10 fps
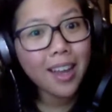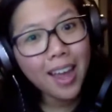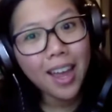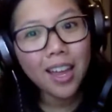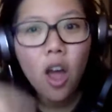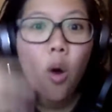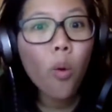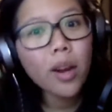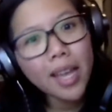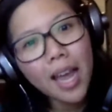hey,
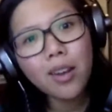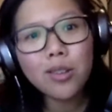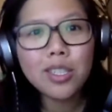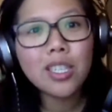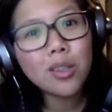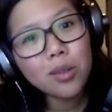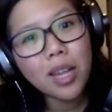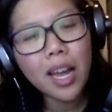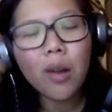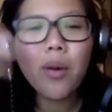what candles do you like?